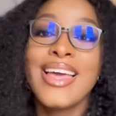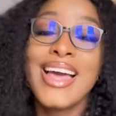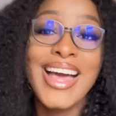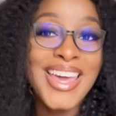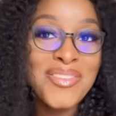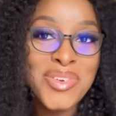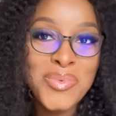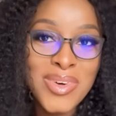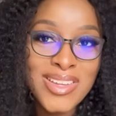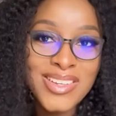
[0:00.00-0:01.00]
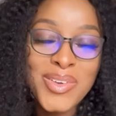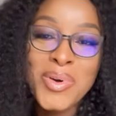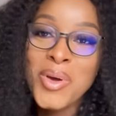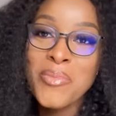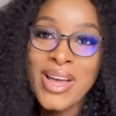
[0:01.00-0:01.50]
Hi everyone, you're
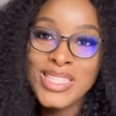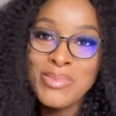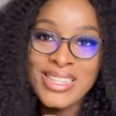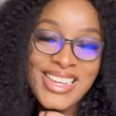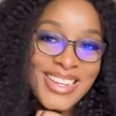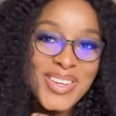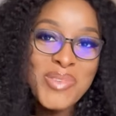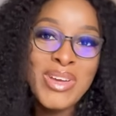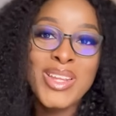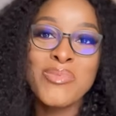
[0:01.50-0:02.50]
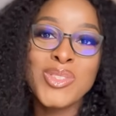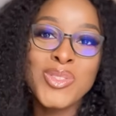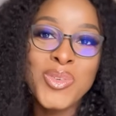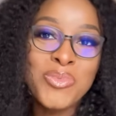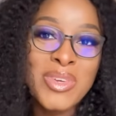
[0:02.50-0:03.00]
welcome back to my channel. My name is
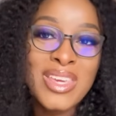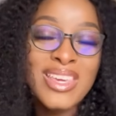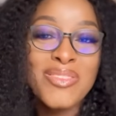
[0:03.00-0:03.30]
Somi.